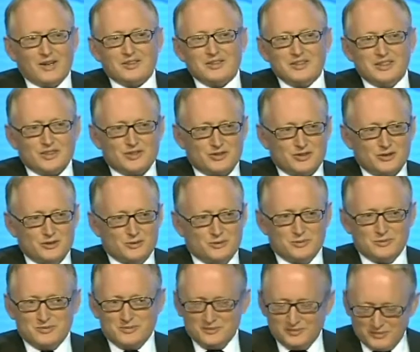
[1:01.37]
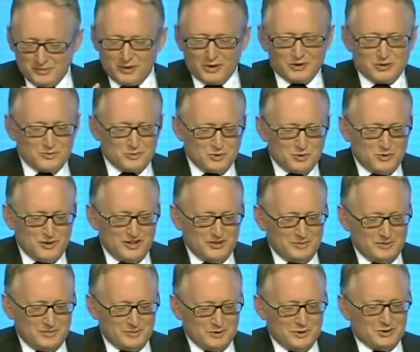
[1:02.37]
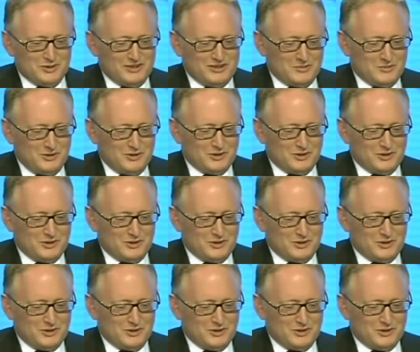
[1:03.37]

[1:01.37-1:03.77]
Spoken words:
I think there's two possible ways people look at their